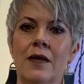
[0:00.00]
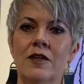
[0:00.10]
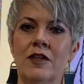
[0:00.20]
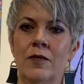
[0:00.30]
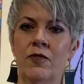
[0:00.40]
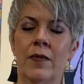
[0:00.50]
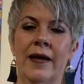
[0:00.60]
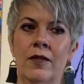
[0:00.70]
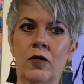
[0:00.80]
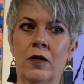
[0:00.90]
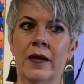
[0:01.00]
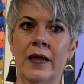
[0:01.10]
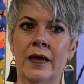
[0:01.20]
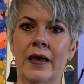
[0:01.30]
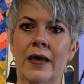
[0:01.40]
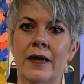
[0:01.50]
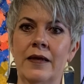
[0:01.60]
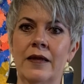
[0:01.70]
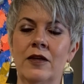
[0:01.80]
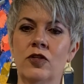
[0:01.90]
some of my learning and
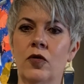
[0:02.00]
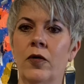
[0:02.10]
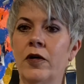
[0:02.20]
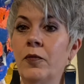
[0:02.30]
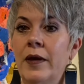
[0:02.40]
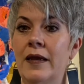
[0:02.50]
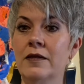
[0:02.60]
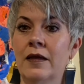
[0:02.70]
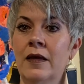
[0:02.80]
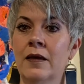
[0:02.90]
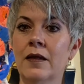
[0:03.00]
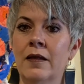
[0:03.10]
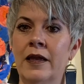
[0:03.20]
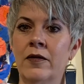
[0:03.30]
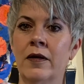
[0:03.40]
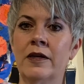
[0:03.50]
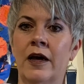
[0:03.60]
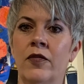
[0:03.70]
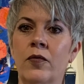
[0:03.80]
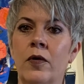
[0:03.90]
get into oil painting later on
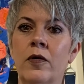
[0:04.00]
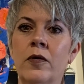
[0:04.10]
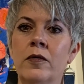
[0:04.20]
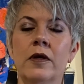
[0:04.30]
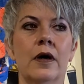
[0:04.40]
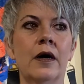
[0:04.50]
down the road.